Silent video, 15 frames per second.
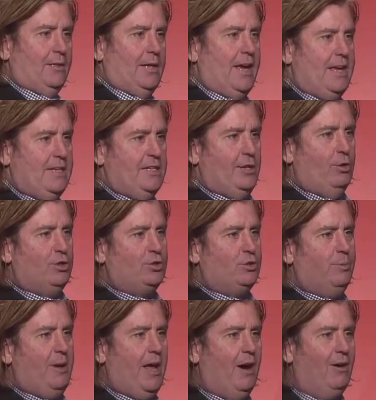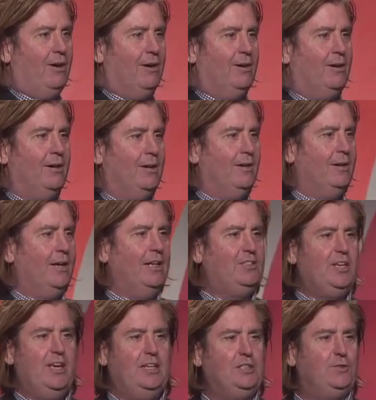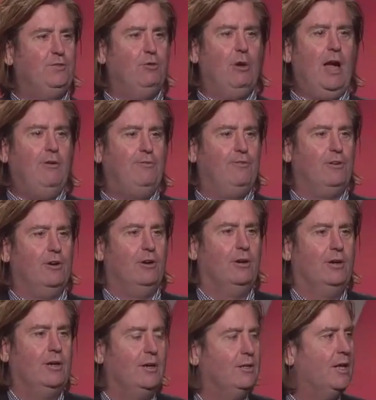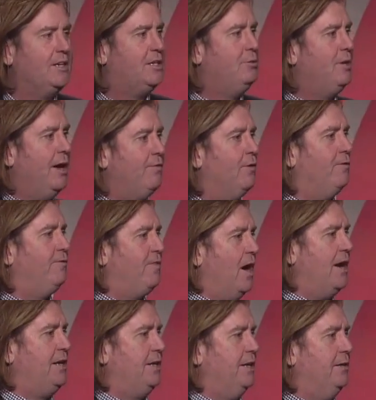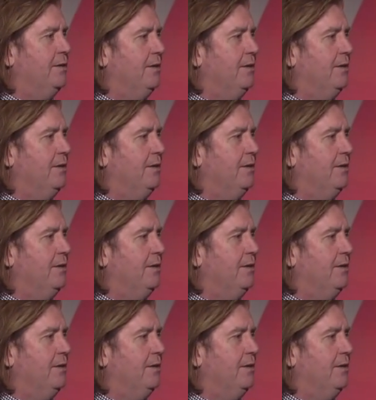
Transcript: 8 years from now. It takes forever. Like you never find it.